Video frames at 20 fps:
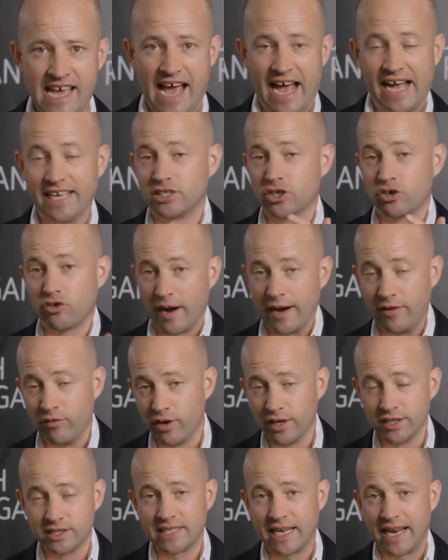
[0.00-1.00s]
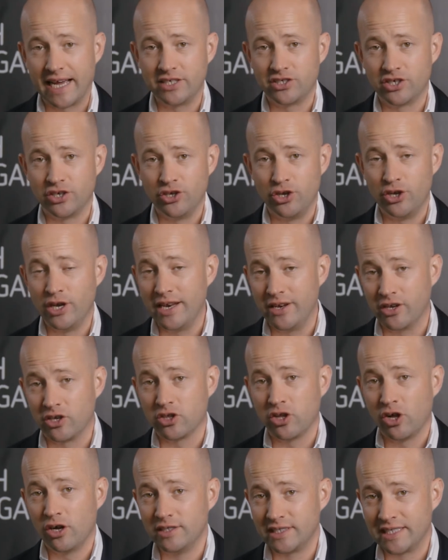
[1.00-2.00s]
As a great real estate agent, you need to
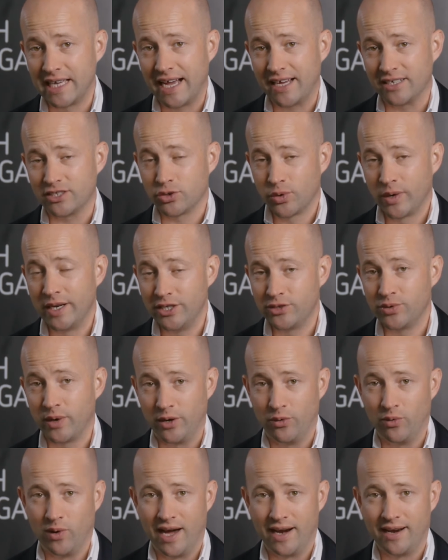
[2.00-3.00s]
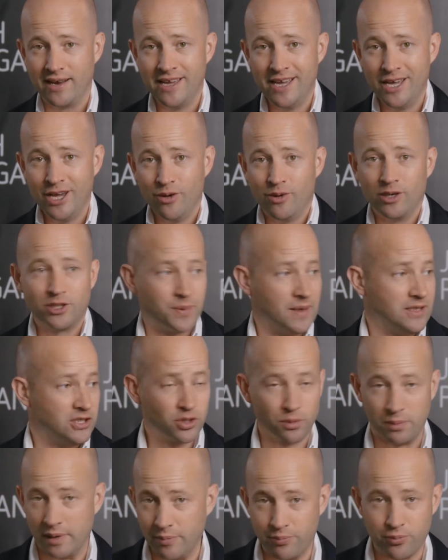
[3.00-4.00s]
close out 2021, which means
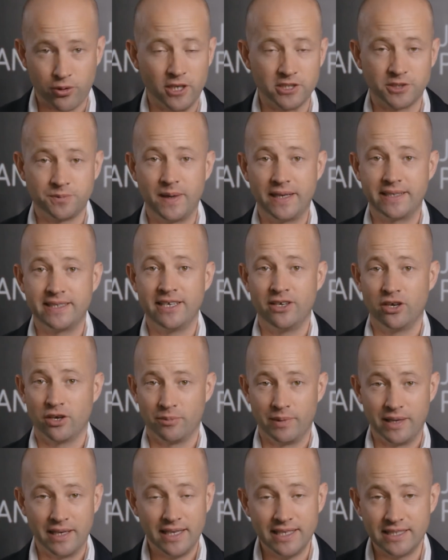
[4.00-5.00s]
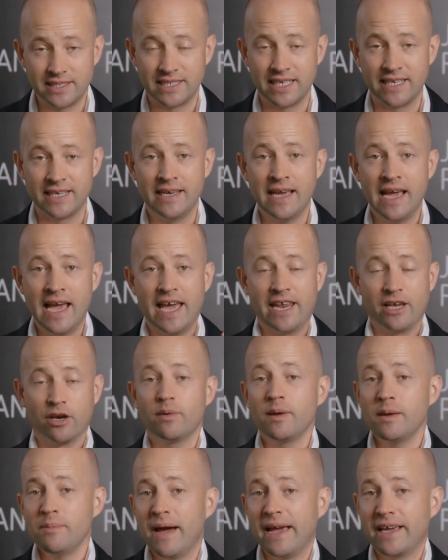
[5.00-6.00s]
you've got to be prospecting, you've got to be listing, and you've got
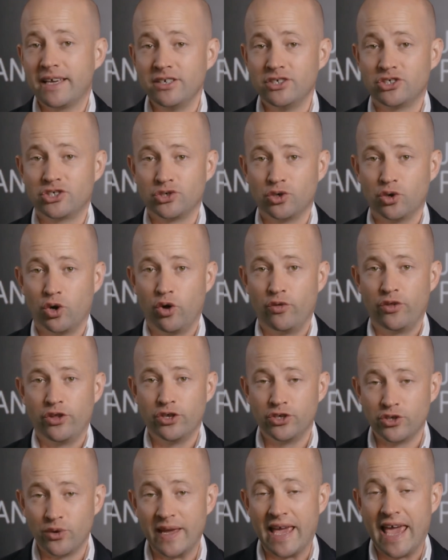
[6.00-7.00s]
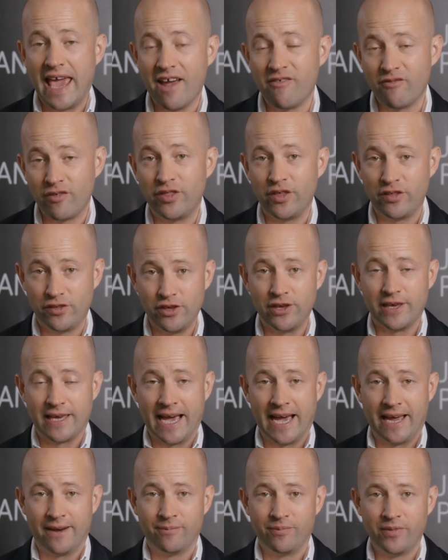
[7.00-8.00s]
to be making sure that you're doing everything that you
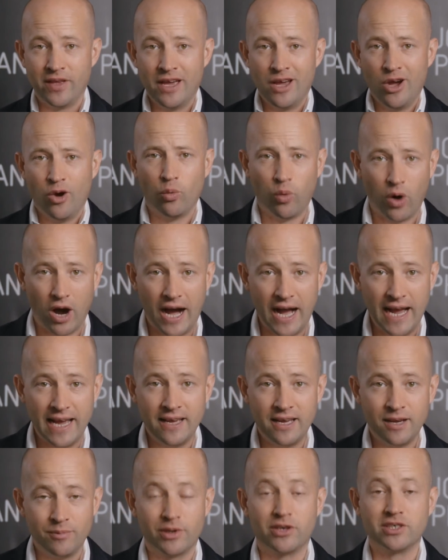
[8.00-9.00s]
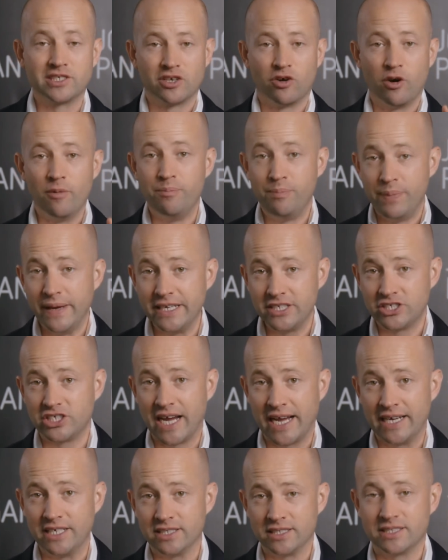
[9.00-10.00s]
can. Why? Because there are big
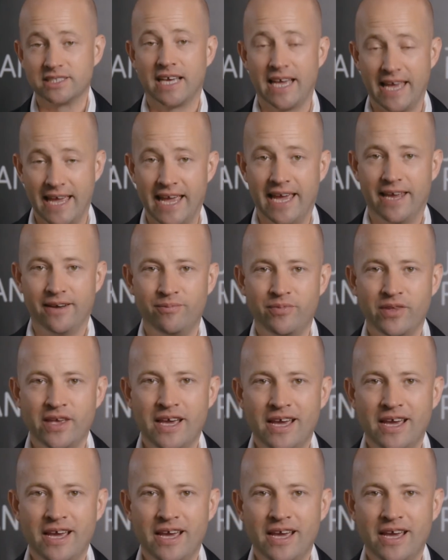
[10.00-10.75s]
changes ahead.